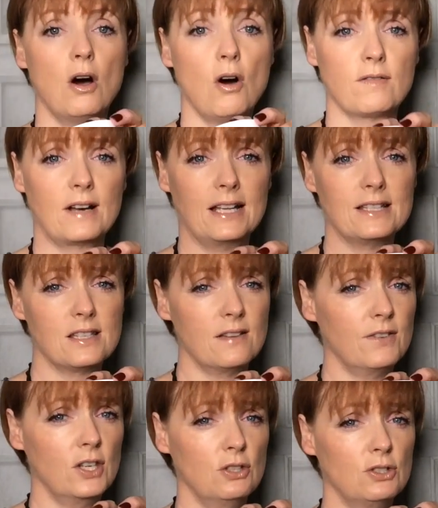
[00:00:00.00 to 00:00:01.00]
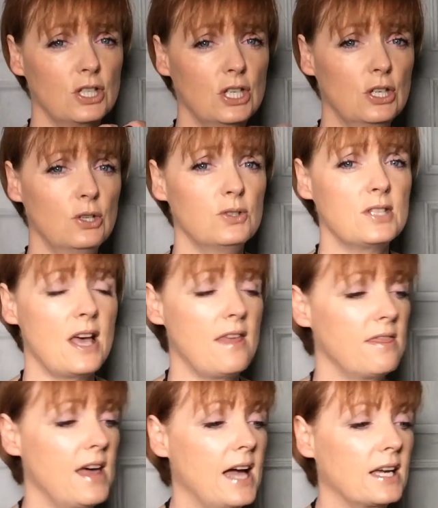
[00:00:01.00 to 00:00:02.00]
of cleanser for you to use,
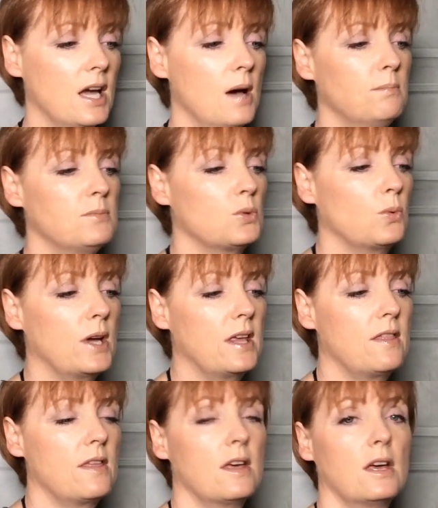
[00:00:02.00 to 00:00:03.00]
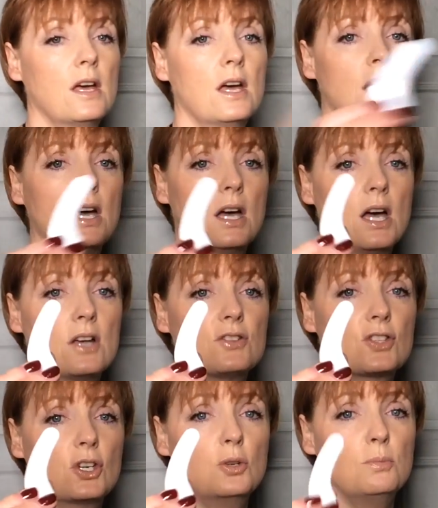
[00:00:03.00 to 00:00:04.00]
and that comes with a
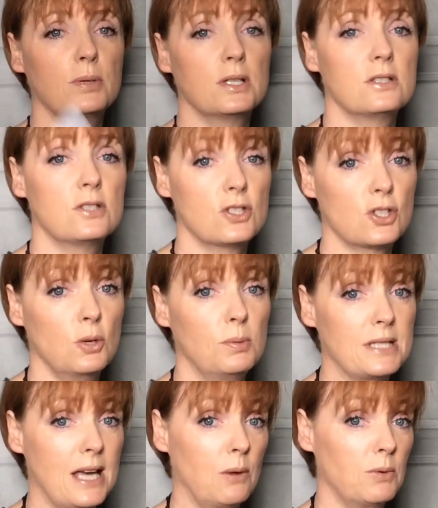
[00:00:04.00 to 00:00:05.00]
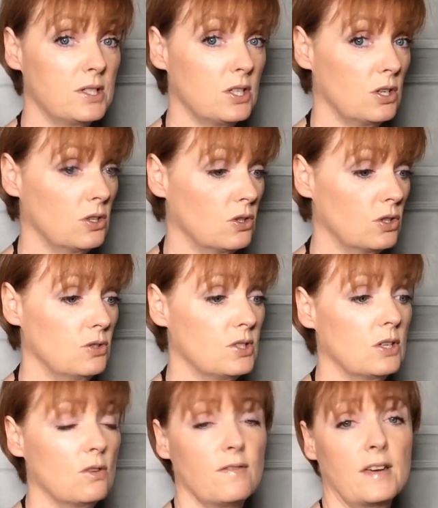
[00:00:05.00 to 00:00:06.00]
scoop to scoop it out with so you're not
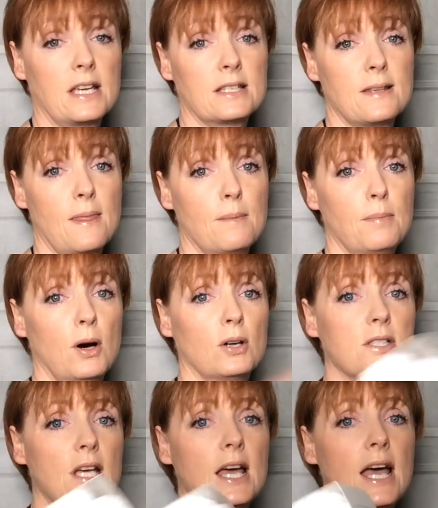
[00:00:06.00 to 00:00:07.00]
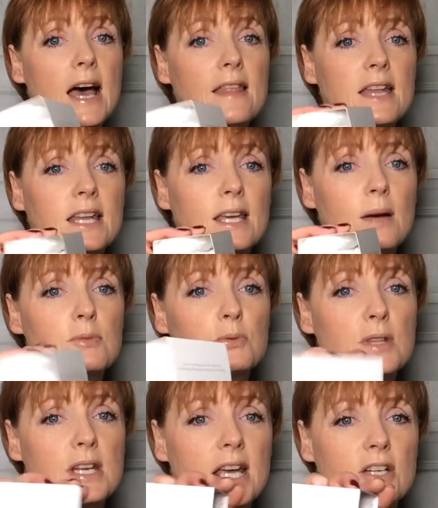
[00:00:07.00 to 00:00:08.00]
using your fingers in the pot, and then it comes
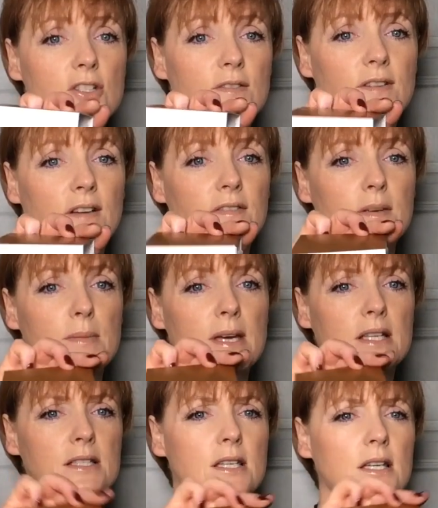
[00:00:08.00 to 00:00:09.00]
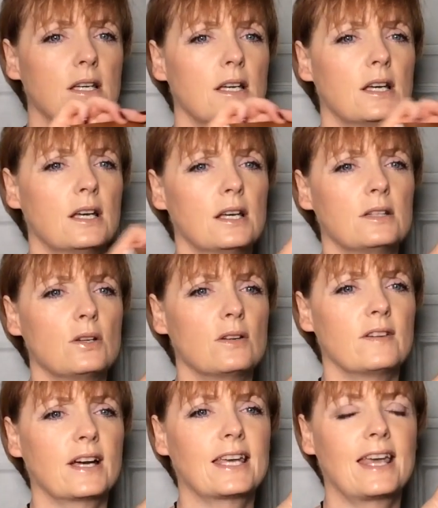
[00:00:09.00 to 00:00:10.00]
with an extra fluffy mitt. Don't know
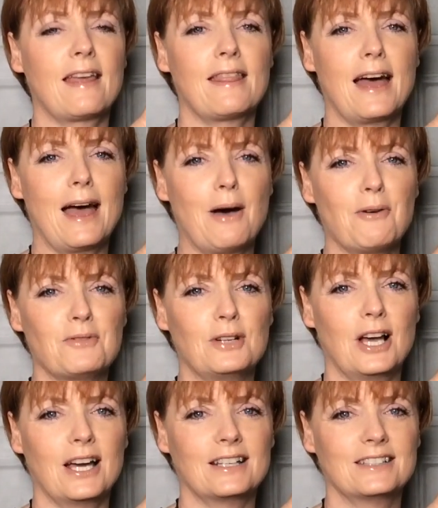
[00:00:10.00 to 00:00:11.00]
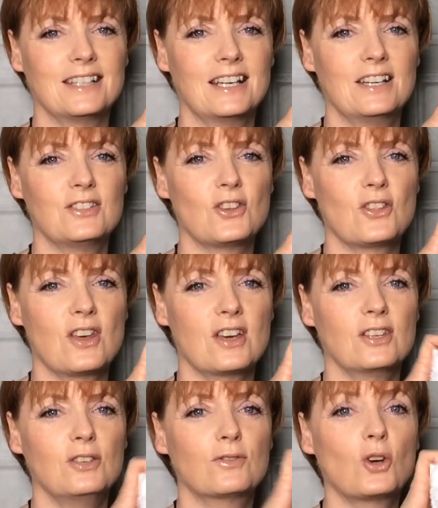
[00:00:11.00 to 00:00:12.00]
if I can get that out of the light, so that
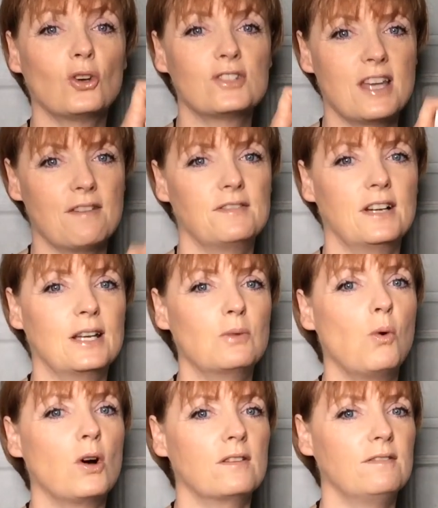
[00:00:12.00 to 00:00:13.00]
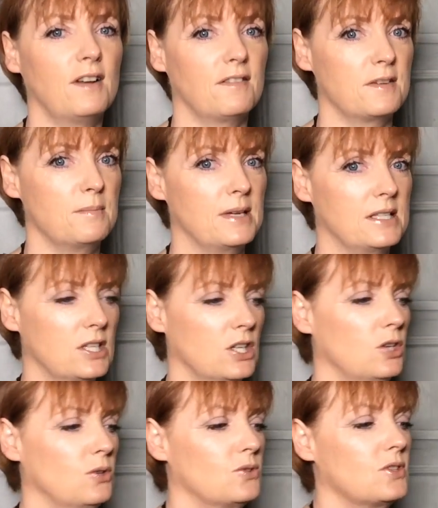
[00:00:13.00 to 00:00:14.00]
you've got definitely one fluffy mitt to
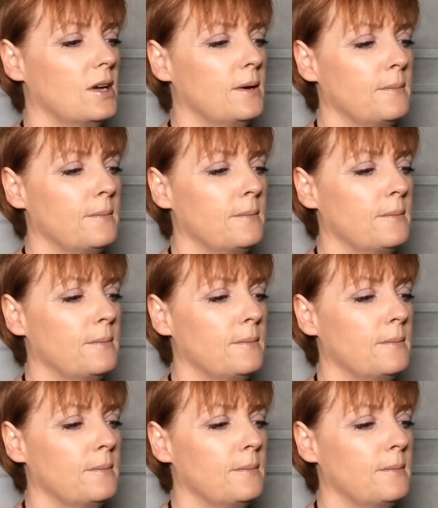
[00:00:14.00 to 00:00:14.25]
use